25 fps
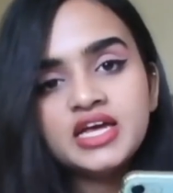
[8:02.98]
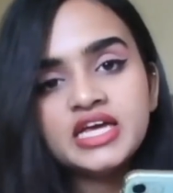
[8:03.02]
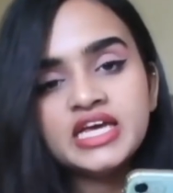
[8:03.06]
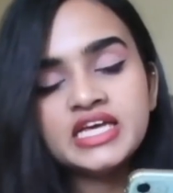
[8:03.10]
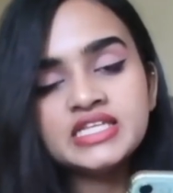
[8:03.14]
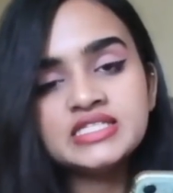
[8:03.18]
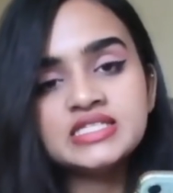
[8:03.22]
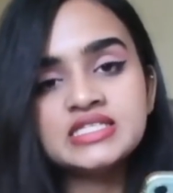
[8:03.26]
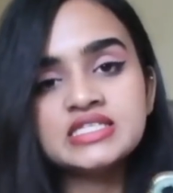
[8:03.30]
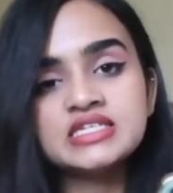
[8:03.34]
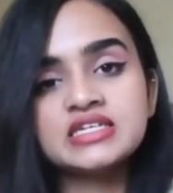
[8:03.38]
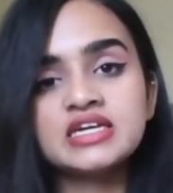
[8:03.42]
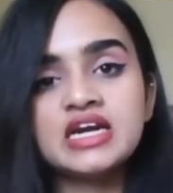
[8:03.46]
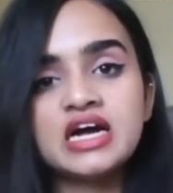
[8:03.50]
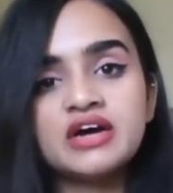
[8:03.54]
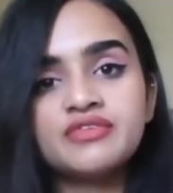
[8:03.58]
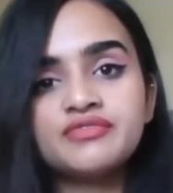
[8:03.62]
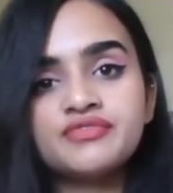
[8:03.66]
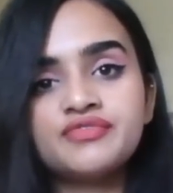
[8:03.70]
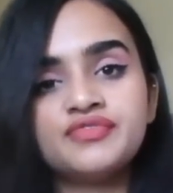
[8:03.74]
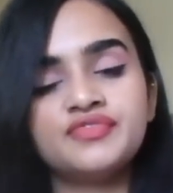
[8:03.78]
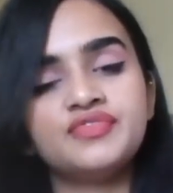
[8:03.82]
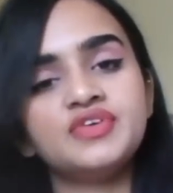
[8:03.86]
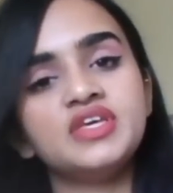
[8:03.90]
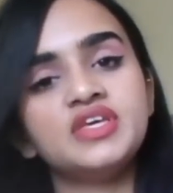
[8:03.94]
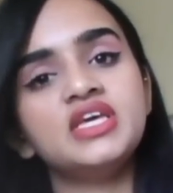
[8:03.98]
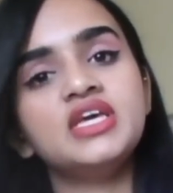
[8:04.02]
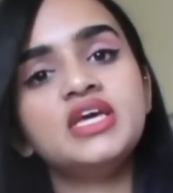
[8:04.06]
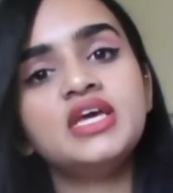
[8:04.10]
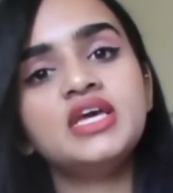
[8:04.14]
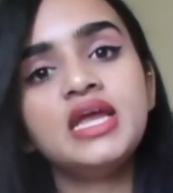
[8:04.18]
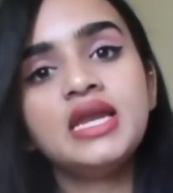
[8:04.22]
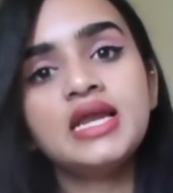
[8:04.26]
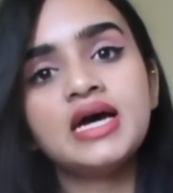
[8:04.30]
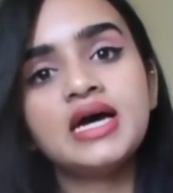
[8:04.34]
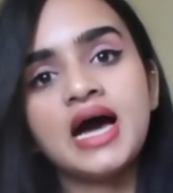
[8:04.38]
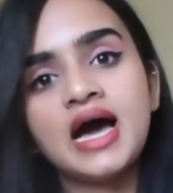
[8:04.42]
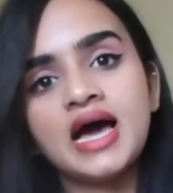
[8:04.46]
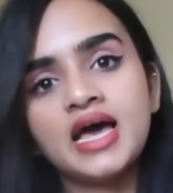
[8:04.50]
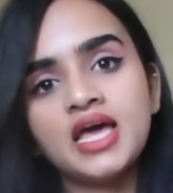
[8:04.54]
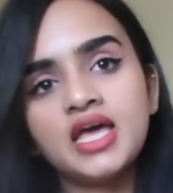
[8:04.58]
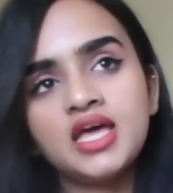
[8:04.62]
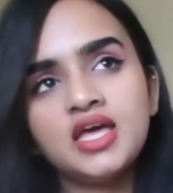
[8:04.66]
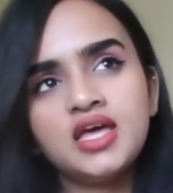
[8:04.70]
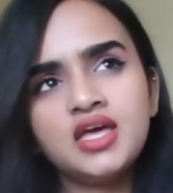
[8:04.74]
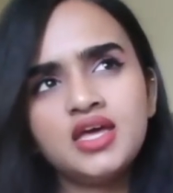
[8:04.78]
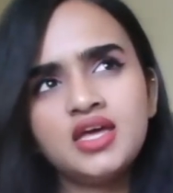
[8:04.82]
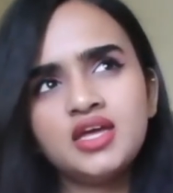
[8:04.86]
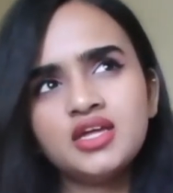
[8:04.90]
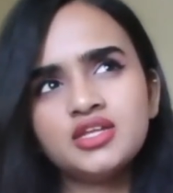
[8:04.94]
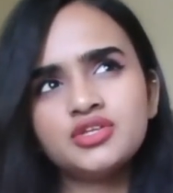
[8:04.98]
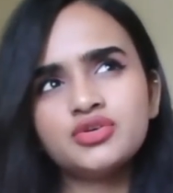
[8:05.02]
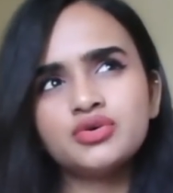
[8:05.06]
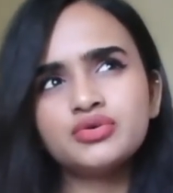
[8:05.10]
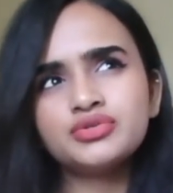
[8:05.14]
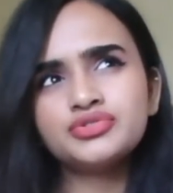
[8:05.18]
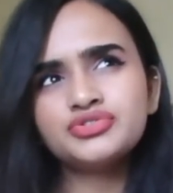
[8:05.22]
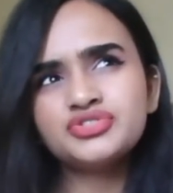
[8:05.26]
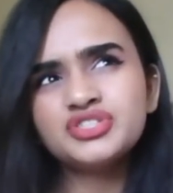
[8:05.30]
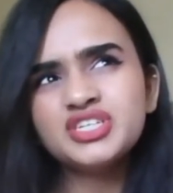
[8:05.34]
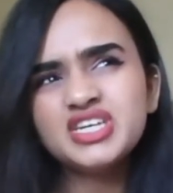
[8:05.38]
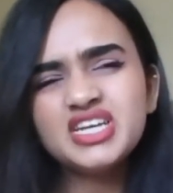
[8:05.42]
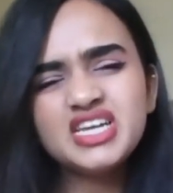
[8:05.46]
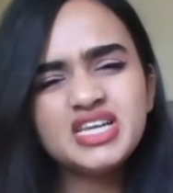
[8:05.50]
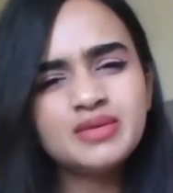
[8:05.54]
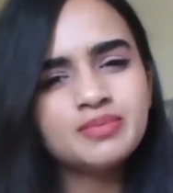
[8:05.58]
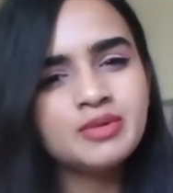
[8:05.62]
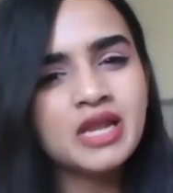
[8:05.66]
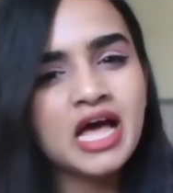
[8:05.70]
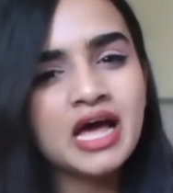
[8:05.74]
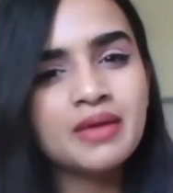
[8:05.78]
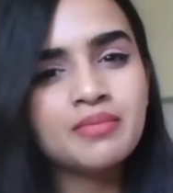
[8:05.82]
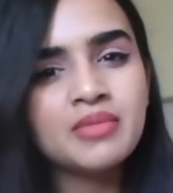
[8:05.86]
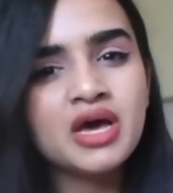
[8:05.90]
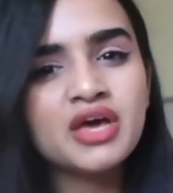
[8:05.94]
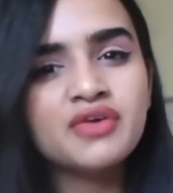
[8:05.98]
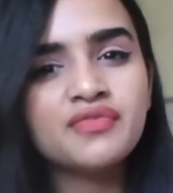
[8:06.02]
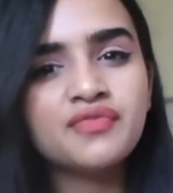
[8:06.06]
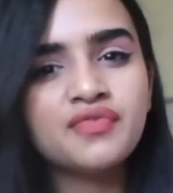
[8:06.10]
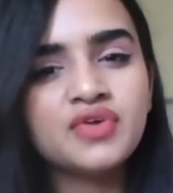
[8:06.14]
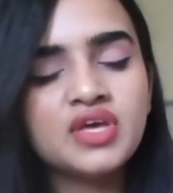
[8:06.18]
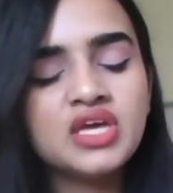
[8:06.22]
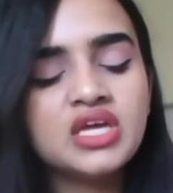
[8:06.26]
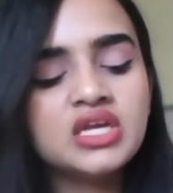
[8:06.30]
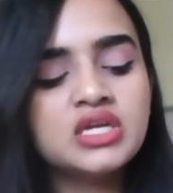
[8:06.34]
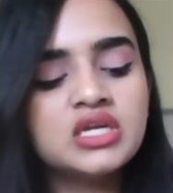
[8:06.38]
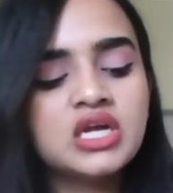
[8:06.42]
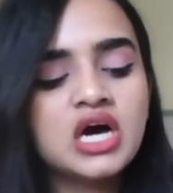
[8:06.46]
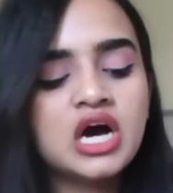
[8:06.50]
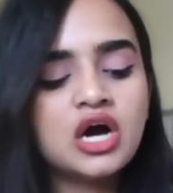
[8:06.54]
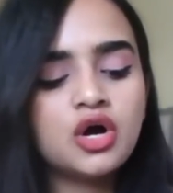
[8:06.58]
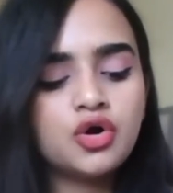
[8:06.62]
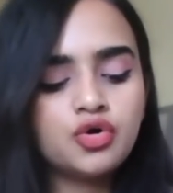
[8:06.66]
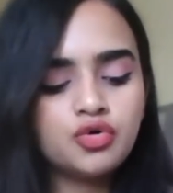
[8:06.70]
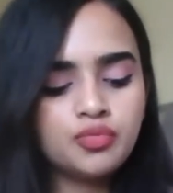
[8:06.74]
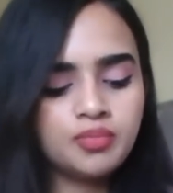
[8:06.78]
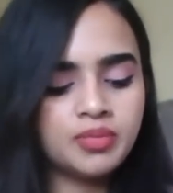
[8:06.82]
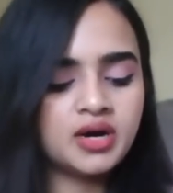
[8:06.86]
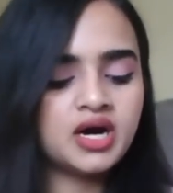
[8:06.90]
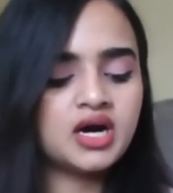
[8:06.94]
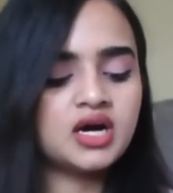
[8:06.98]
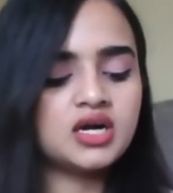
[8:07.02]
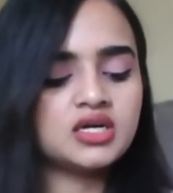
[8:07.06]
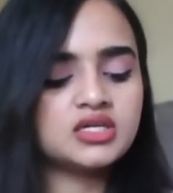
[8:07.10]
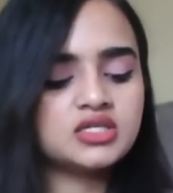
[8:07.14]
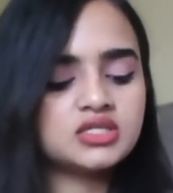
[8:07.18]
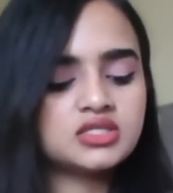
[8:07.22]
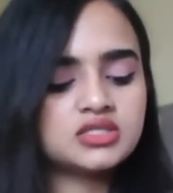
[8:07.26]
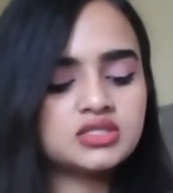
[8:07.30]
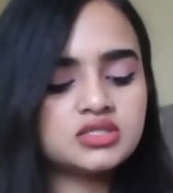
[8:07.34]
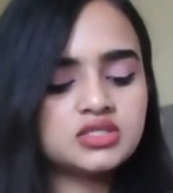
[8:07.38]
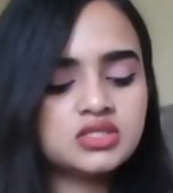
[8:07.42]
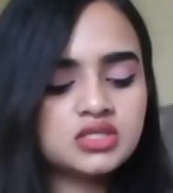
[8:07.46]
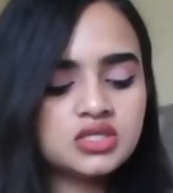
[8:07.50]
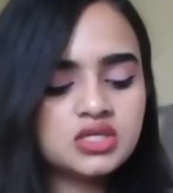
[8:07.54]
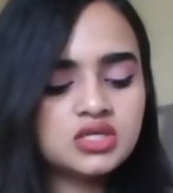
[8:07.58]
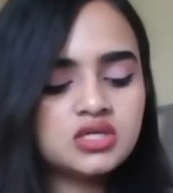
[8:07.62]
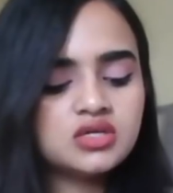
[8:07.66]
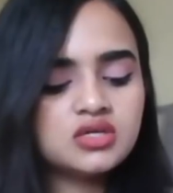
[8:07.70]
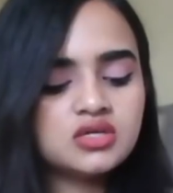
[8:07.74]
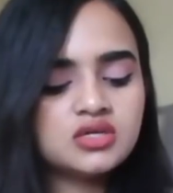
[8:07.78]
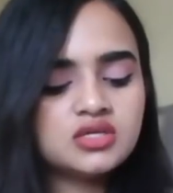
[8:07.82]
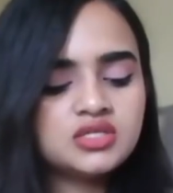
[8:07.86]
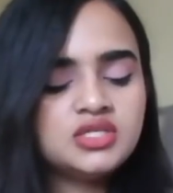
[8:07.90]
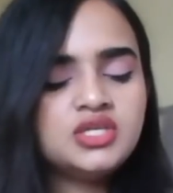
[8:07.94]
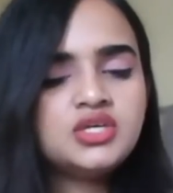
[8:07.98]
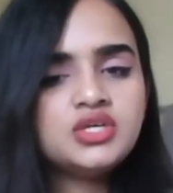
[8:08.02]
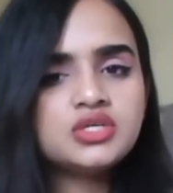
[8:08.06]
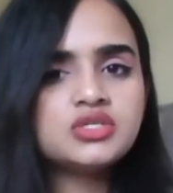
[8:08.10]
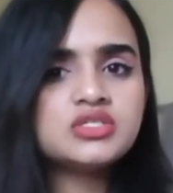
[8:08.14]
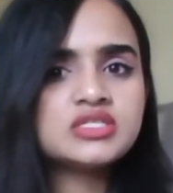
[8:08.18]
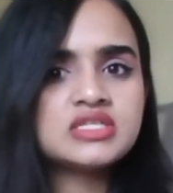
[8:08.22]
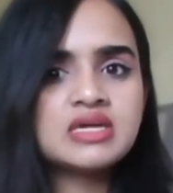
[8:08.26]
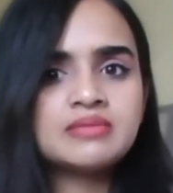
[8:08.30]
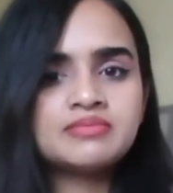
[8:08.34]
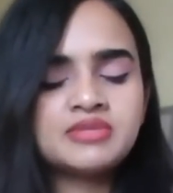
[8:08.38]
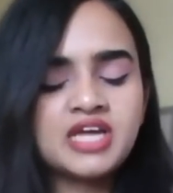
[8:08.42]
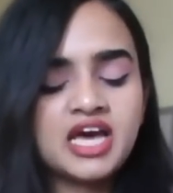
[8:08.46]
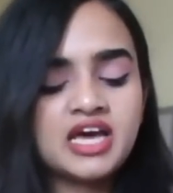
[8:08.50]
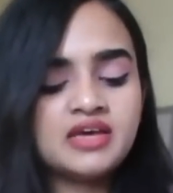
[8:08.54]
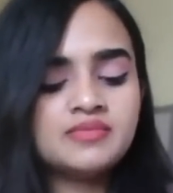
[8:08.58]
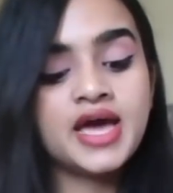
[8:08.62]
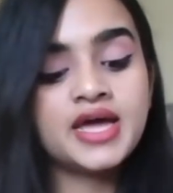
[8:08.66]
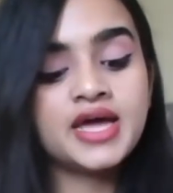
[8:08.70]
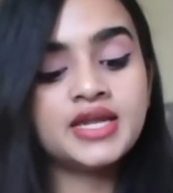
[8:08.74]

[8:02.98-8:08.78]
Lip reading: Instagram feed. I don't really plan my feed now, but you know, sometimes.